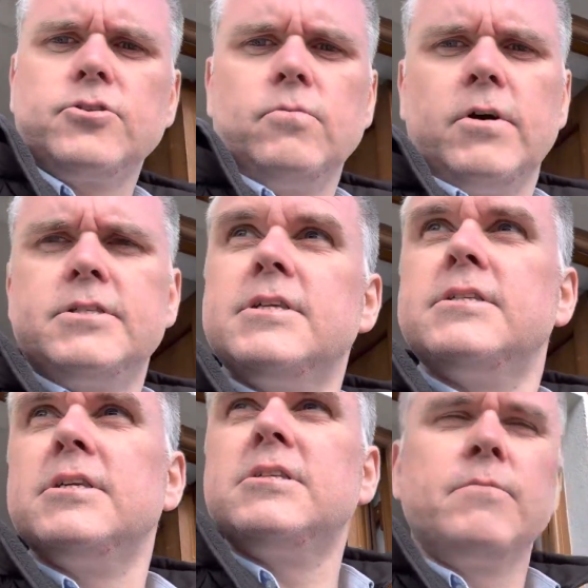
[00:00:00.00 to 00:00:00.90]
And once the
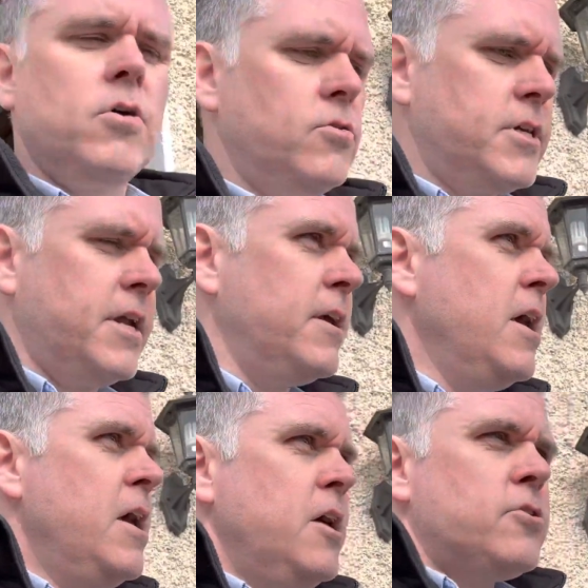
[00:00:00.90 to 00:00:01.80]
system goes in,
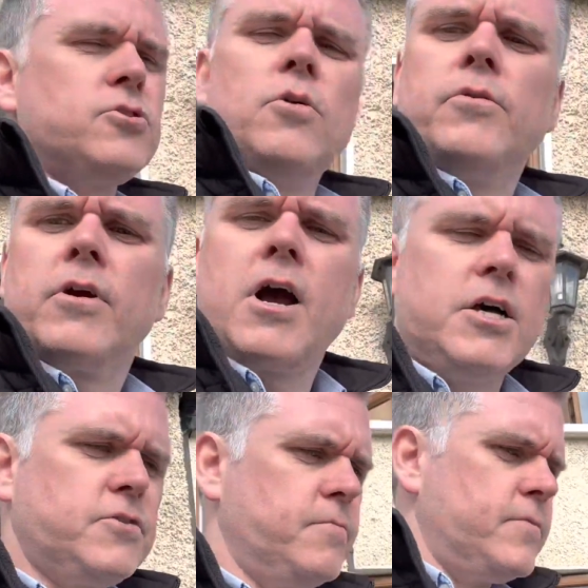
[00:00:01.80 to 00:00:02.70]
there's no other
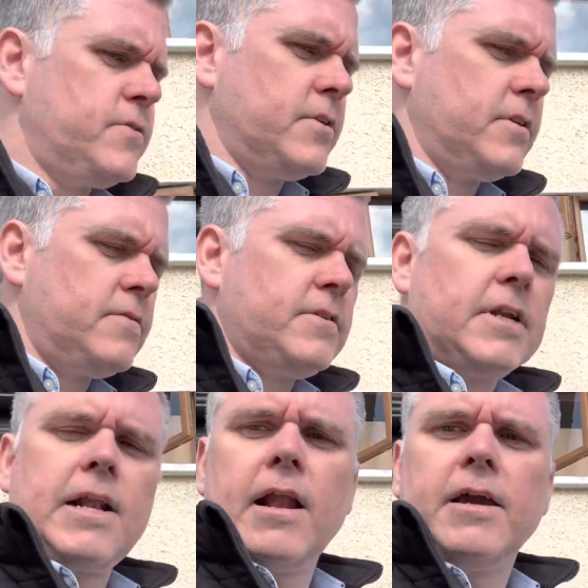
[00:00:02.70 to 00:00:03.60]
cost to
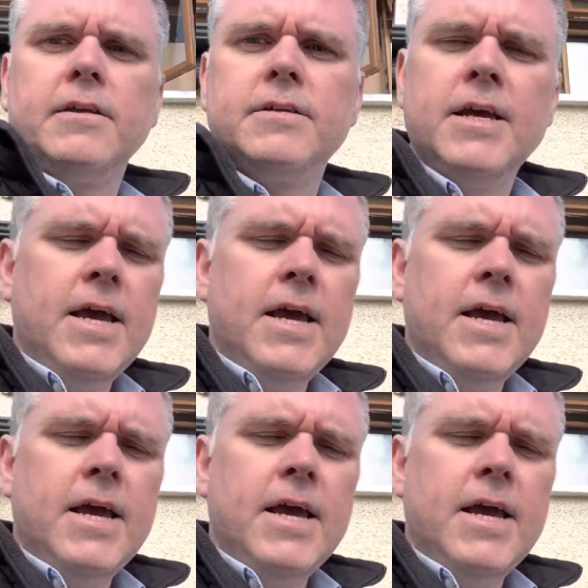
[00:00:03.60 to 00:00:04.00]
the client.